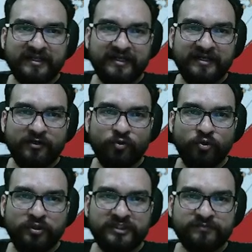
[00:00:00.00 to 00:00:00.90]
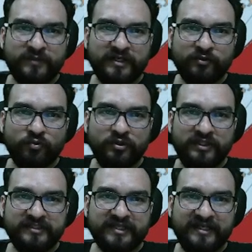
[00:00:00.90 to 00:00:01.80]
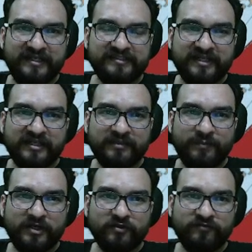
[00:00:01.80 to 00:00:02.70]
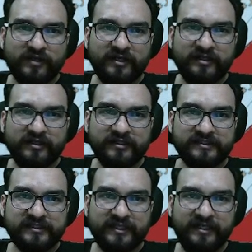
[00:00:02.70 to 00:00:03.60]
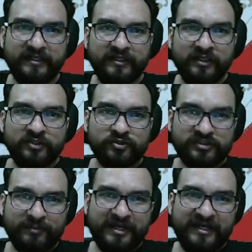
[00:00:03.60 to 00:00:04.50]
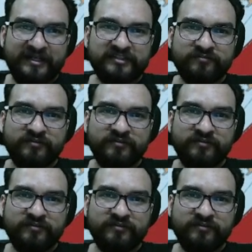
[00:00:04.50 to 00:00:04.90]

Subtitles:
Canada, whole this part, whole these islands are the part of Canada, guys, right? So some islands